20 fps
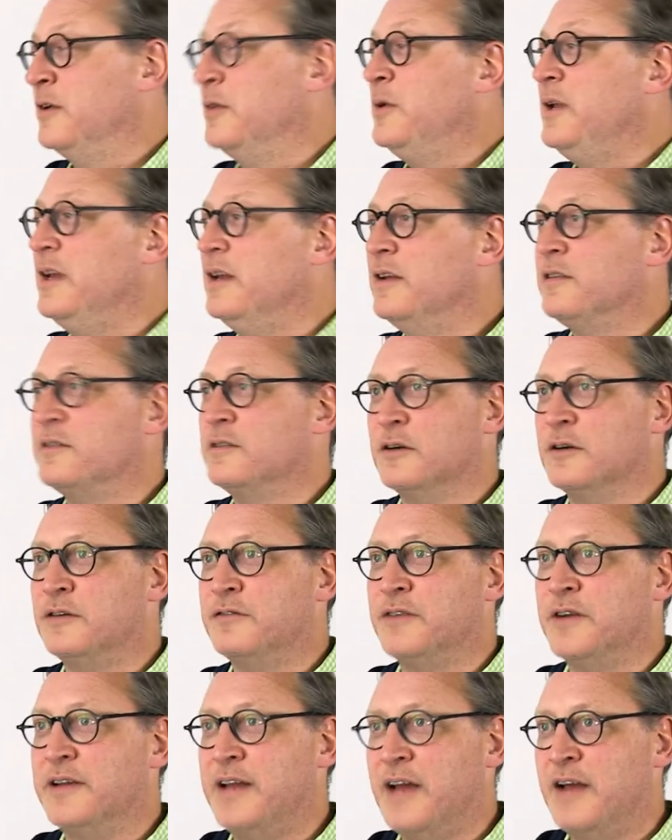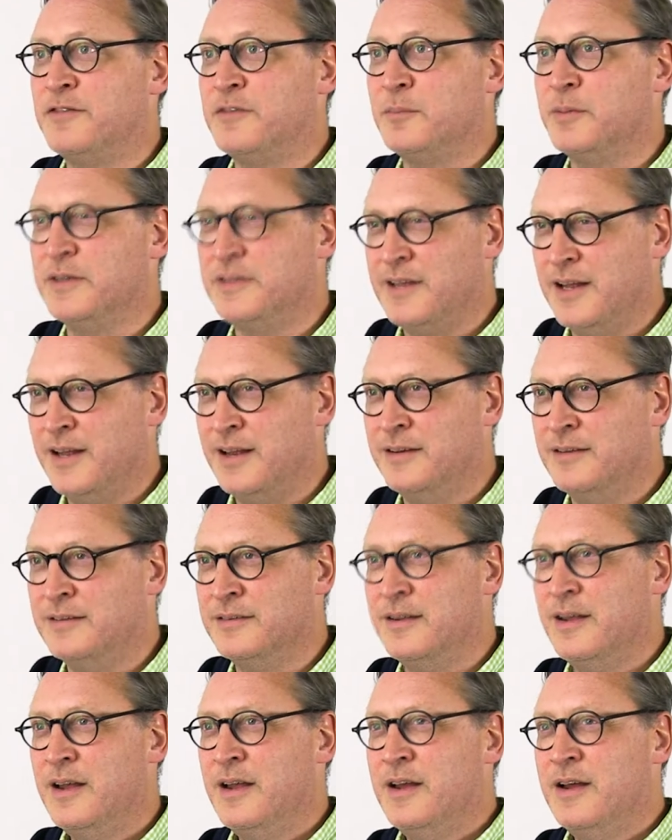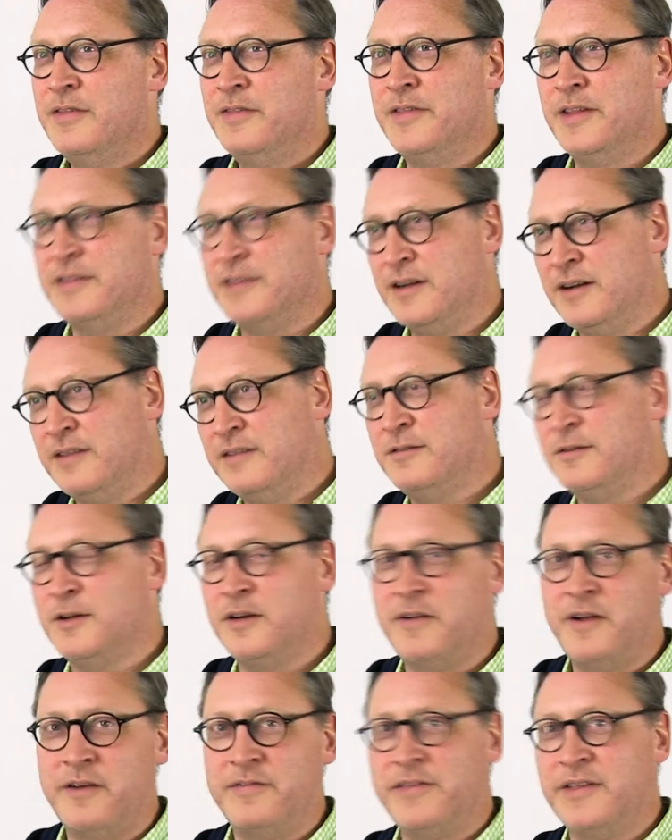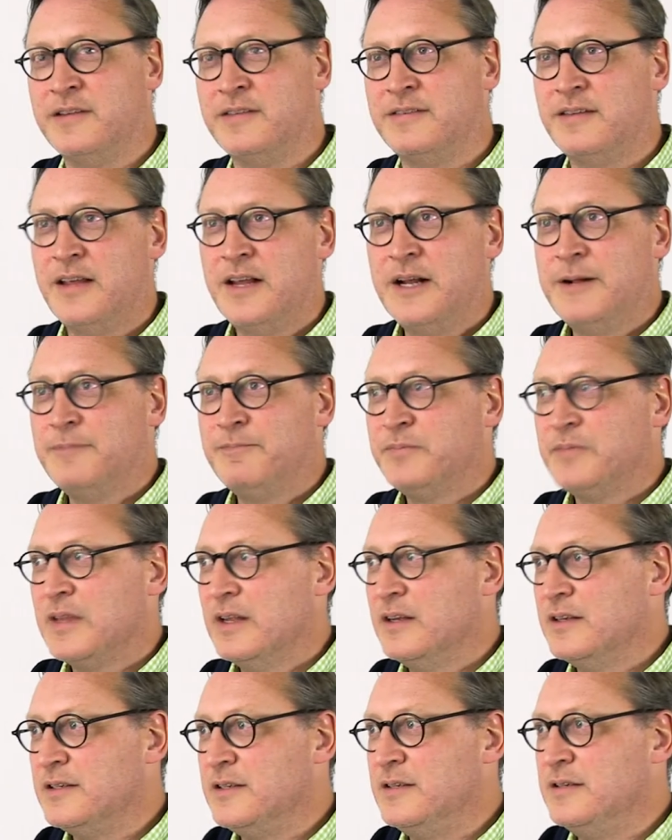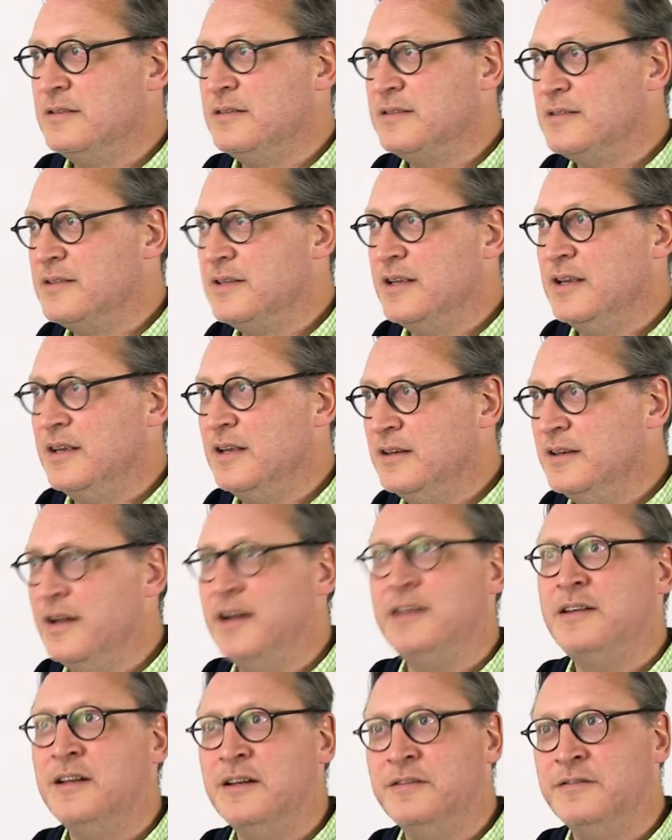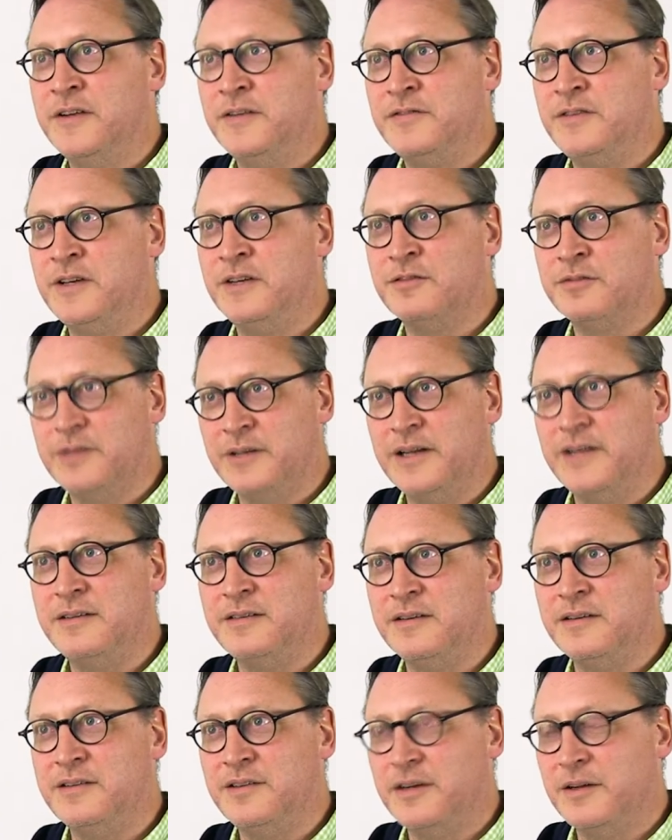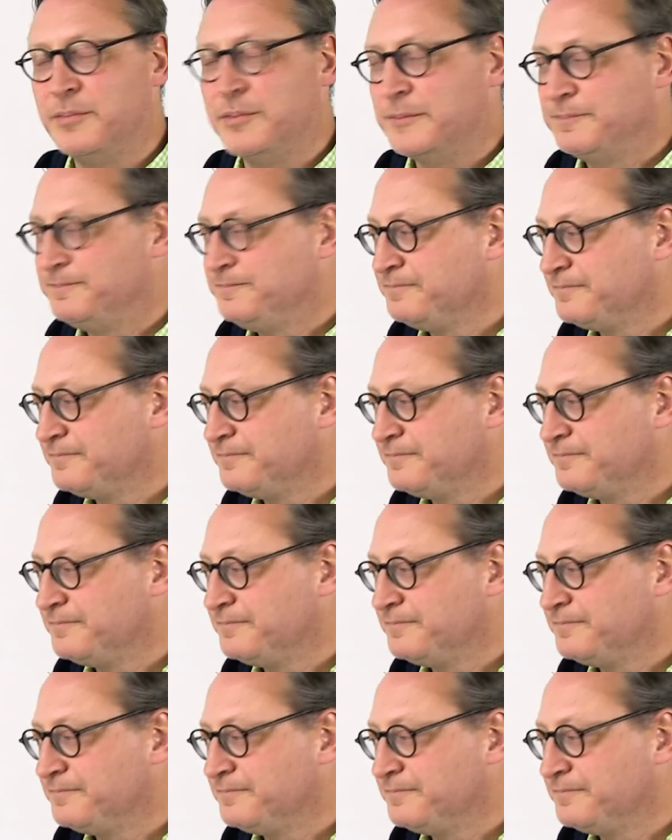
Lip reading: So he and his girlfriend have to pretend that they sort of have this cutesy 1950s relationship,